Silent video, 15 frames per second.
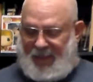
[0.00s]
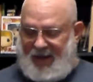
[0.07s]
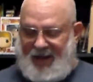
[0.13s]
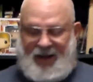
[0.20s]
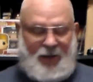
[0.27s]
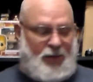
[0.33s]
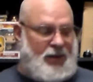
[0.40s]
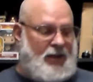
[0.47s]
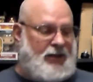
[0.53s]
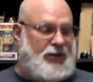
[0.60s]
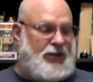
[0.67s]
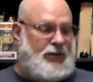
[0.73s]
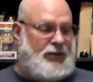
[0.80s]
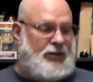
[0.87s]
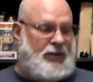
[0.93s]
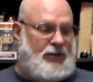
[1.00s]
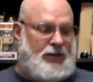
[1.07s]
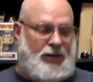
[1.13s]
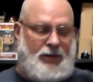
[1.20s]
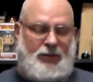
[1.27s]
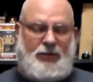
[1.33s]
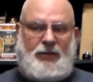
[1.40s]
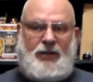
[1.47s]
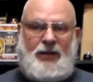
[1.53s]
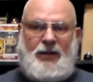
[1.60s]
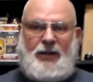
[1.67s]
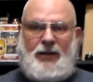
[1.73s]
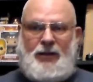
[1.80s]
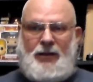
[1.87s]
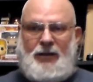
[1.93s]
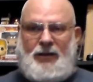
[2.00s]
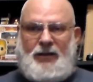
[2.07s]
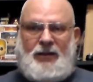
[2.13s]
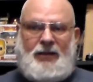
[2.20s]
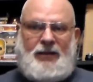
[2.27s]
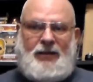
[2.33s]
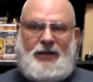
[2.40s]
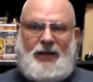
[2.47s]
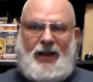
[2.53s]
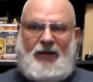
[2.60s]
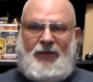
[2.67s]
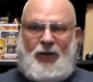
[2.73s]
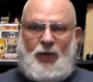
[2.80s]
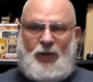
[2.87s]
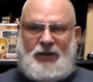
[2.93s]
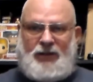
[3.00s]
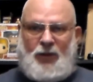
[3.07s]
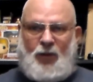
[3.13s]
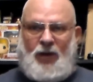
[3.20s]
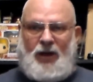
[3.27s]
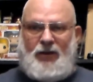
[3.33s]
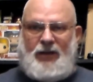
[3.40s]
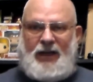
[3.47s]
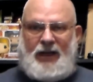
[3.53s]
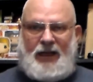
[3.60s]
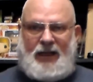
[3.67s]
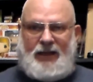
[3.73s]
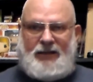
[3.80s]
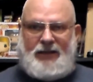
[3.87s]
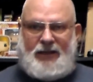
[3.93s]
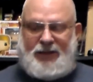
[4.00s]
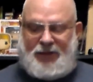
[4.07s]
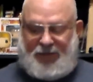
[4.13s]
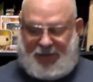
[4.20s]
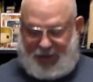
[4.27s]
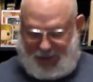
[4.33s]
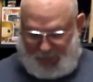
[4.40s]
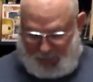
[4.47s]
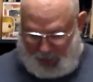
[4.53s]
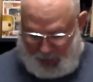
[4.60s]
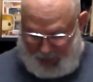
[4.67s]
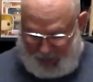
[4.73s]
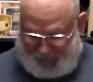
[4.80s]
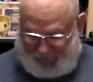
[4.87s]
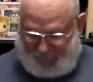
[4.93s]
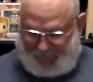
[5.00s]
health issues, so every once in a while he needs this for support.